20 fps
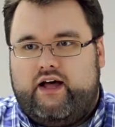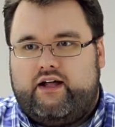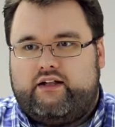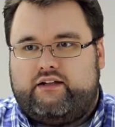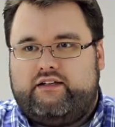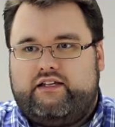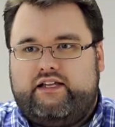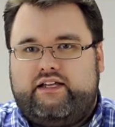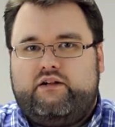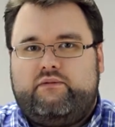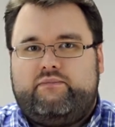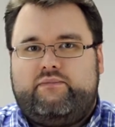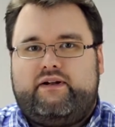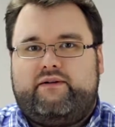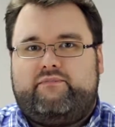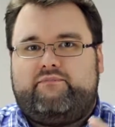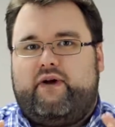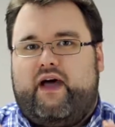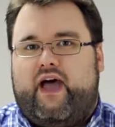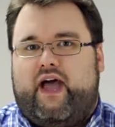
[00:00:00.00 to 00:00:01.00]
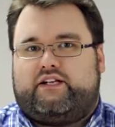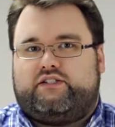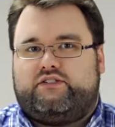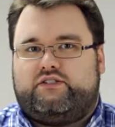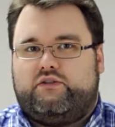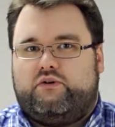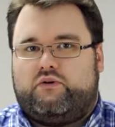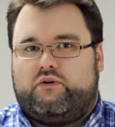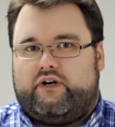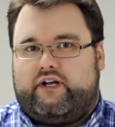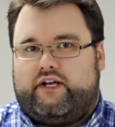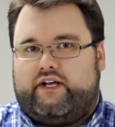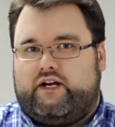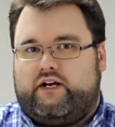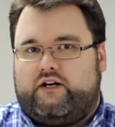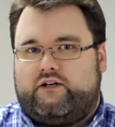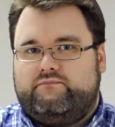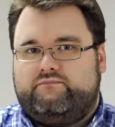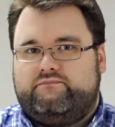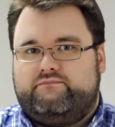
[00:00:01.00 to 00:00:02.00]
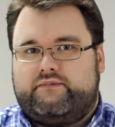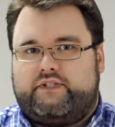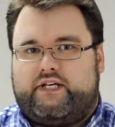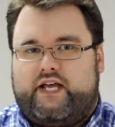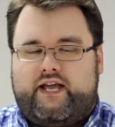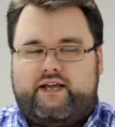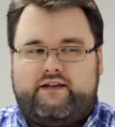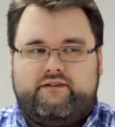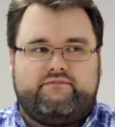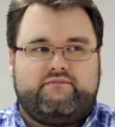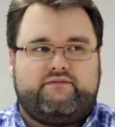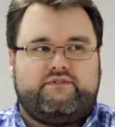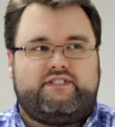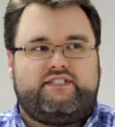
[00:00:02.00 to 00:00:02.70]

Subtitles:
a little bit of backstory here, okay?